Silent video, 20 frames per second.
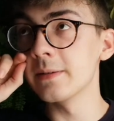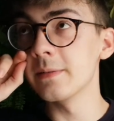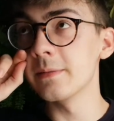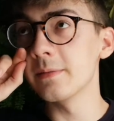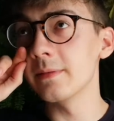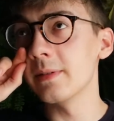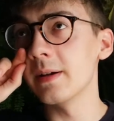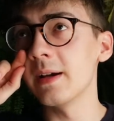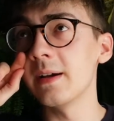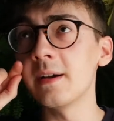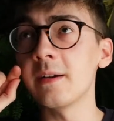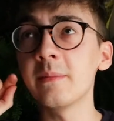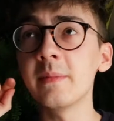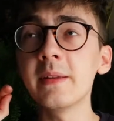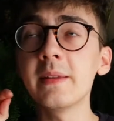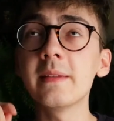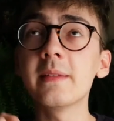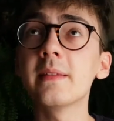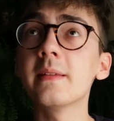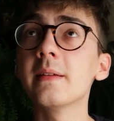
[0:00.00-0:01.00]
the hair
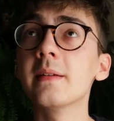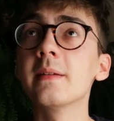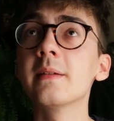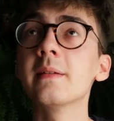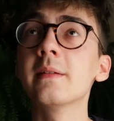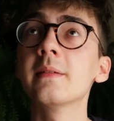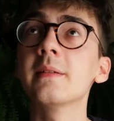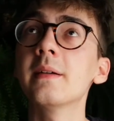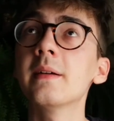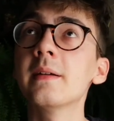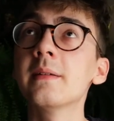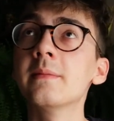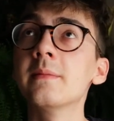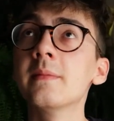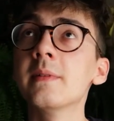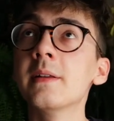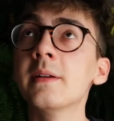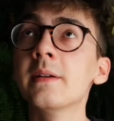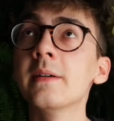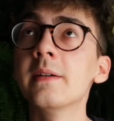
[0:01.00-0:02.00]
mist.
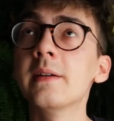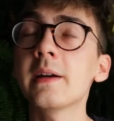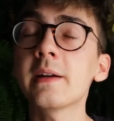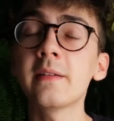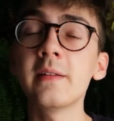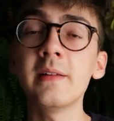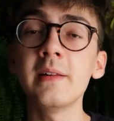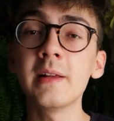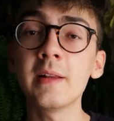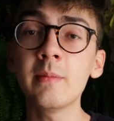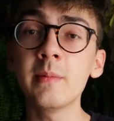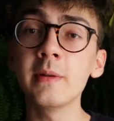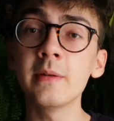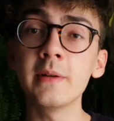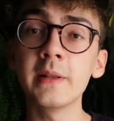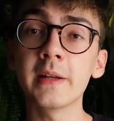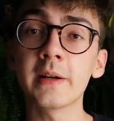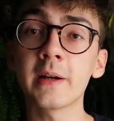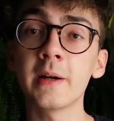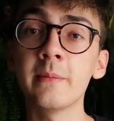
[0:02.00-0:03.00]
Actually, let me know
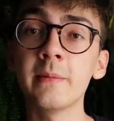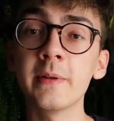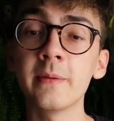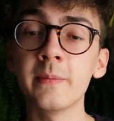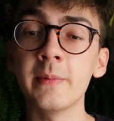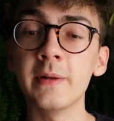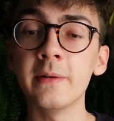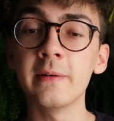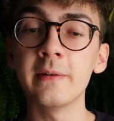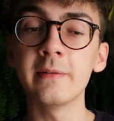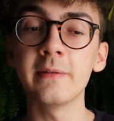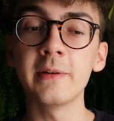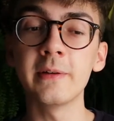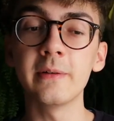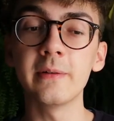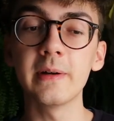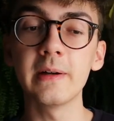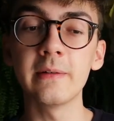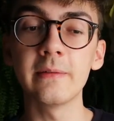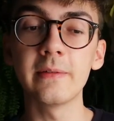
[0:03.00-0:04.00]
in the comments below if
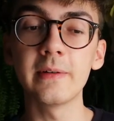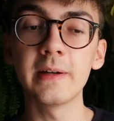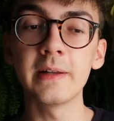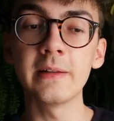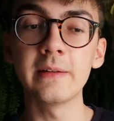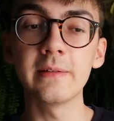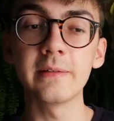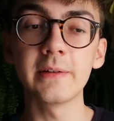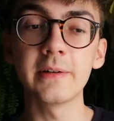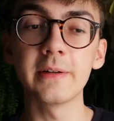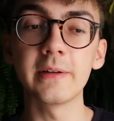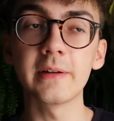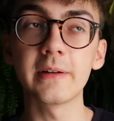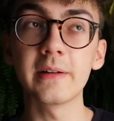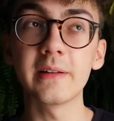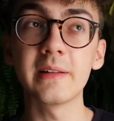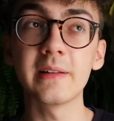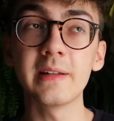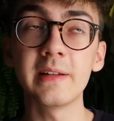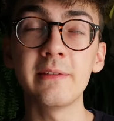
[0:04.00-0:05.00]
you have
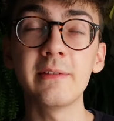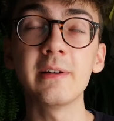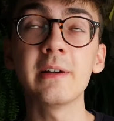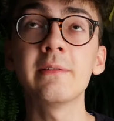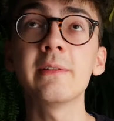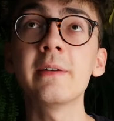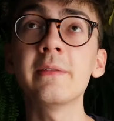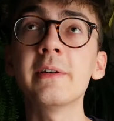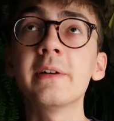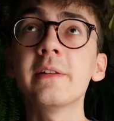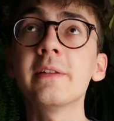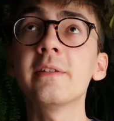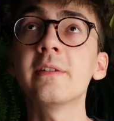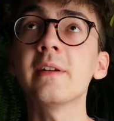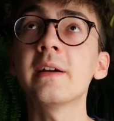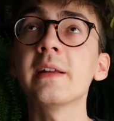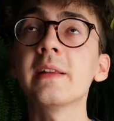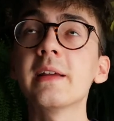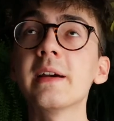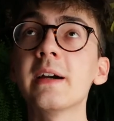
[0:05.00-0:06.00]
ever
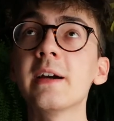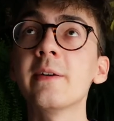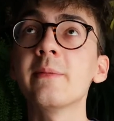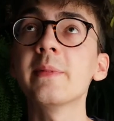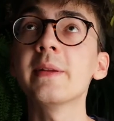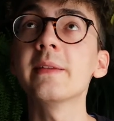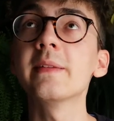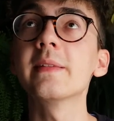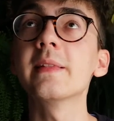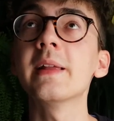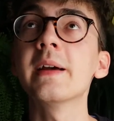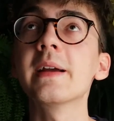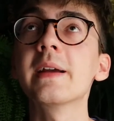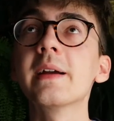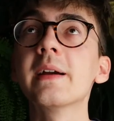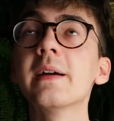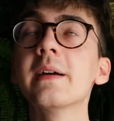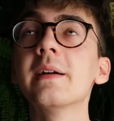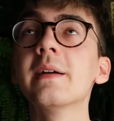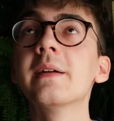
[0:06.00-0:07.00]
tried hair mist.
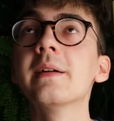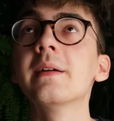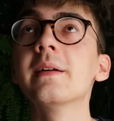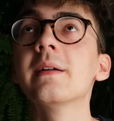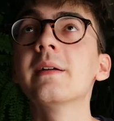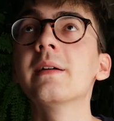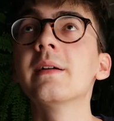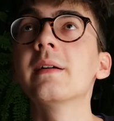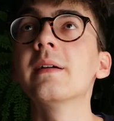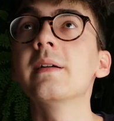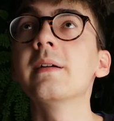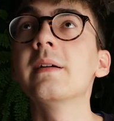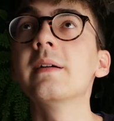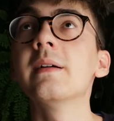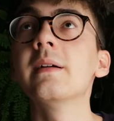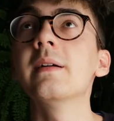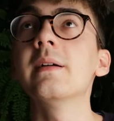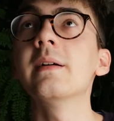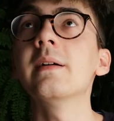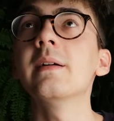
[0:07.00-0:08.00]
Like,
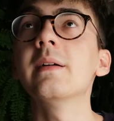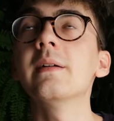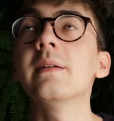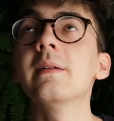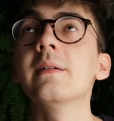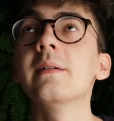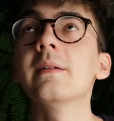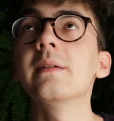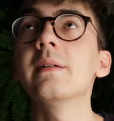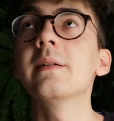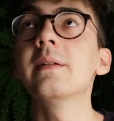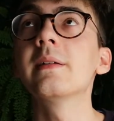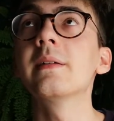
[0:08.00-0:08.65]
uh,